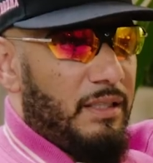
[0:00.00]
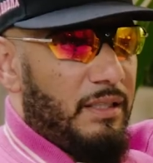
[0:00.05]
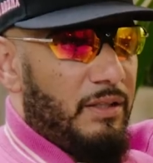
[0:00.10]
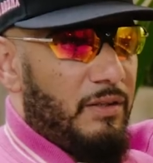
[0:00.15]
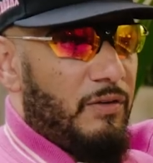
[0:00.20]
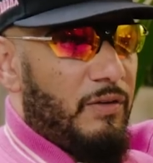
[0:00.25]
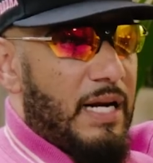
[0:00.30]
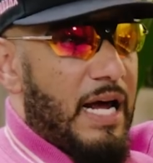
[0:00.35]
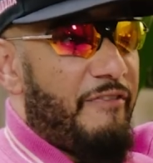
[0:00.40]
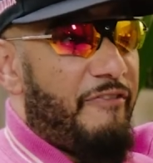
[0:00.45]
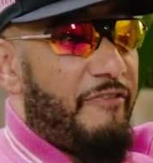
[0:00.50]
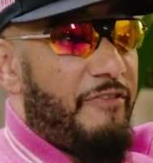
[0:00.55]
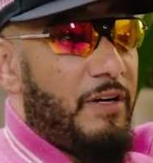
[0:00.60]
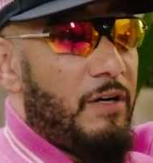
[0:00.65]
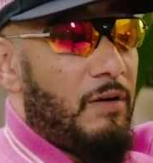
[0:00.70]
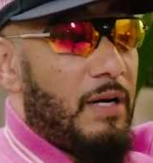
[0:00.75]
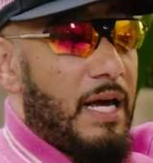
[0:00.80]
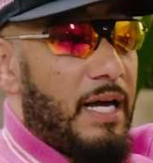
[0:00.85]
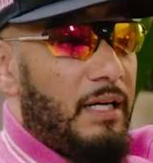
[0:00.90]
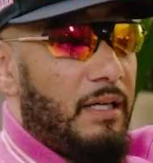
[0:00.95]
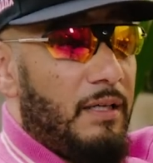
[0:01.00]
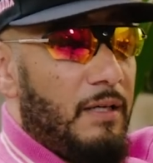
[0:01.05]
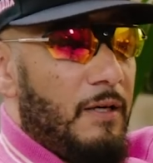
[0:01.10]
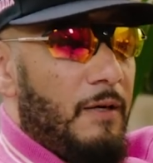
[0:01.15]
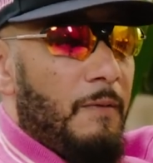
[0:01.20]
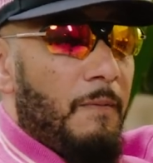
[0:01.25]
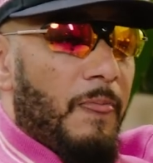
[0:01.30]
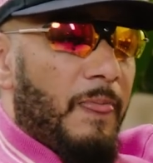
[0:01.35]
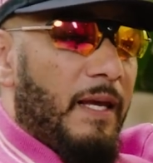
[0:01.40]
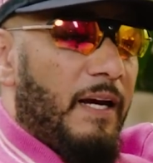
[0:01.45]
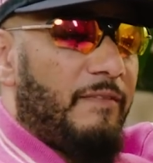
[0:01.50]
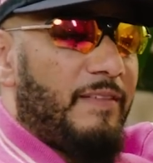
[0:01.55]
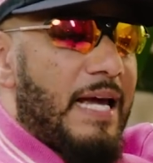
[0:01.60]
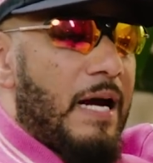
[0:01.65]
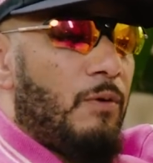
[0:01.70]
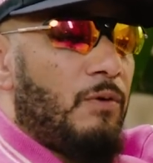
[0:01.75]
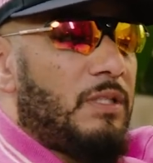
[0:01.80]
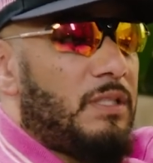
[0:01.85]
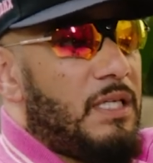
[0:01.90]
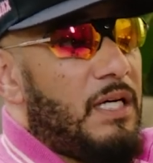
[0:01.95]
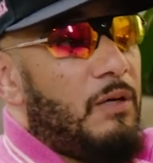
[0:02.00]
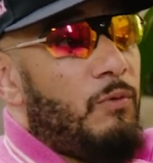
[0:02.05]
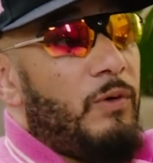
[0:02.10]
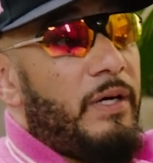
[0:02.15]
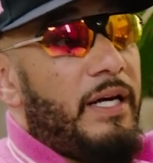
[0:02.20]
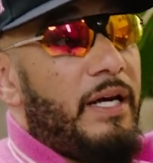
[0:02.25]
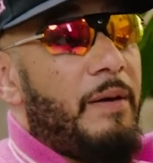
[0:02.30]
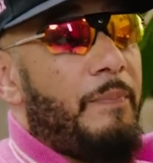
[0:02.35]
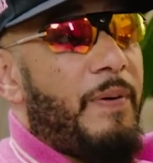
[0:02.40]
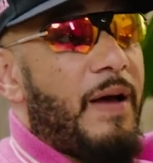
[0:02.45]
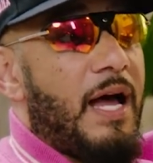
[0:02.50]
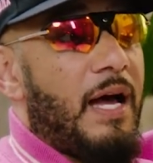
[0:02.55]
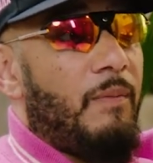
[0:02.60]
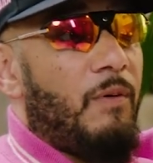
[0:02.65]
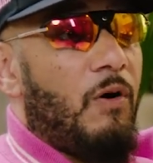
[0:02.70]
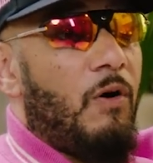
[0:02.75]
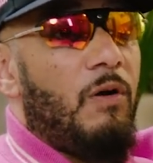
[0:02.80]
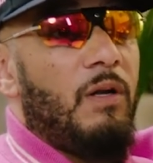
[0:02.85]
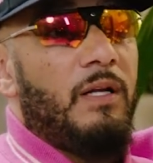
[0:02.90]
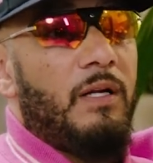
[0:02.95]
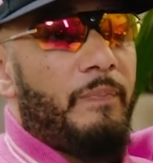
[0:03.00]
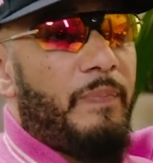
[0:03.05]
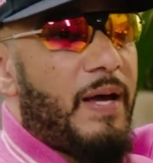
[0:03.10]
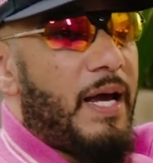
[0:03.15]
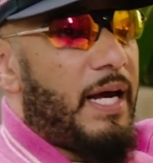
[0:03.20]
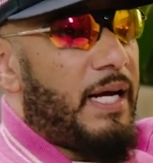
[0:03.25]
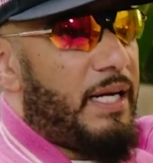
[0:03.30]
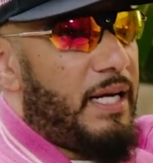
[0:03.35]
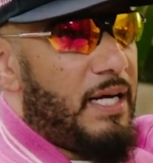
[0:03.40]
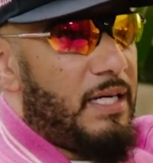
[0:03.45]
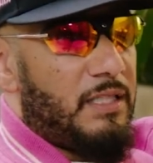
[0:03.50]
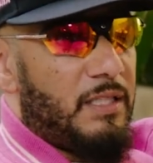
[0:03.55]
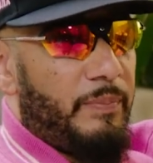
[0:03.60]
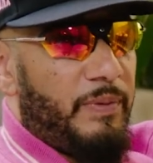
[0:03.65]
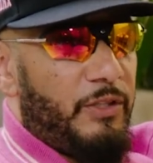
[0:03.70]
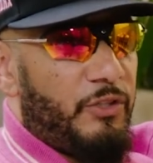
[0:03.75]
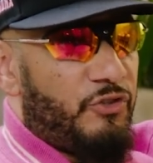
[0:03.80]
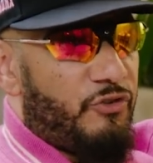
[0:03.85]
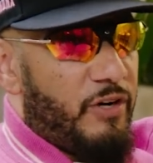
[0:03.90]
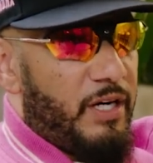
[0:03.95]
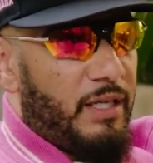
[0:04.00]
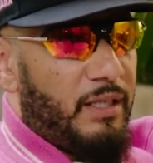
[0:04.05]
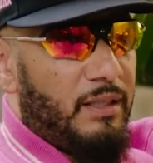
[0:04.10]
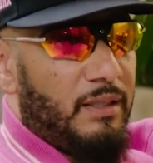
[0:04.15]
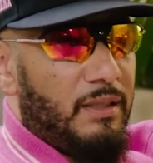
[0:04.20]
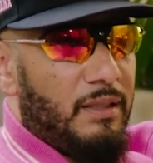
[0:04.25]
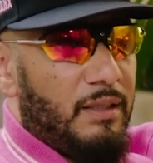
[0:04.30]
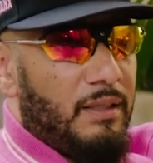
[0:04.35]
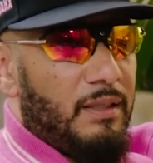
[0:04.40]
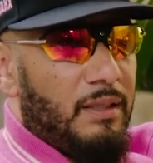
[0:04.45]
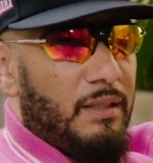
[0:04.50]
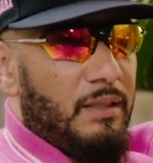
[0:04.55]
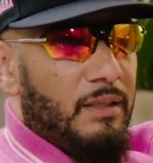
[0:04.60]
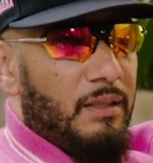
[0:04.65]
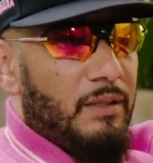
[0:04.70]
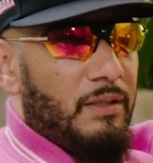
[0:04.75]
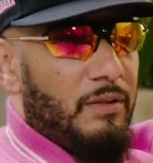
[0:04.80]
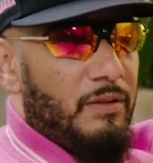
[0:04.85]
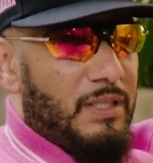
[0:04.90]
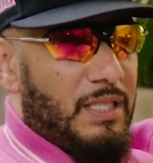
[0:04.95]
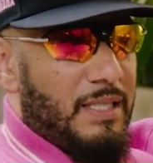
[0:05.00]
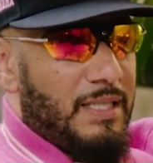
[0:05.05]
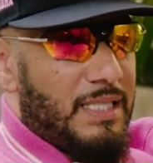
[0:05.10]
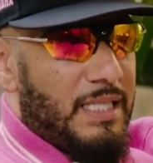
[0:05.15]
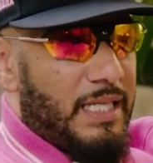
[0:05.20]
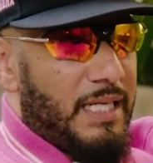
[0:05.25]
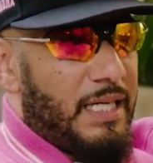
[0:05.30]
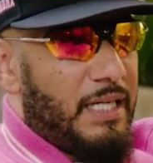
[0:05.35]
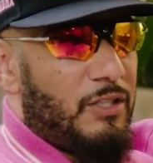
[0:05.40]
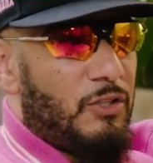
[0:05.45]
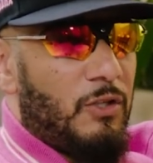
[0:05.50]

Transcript: You know, and I feel like if that was done with hip hop, all of the pioneers would be straight. It's a fact. See what I'm saying?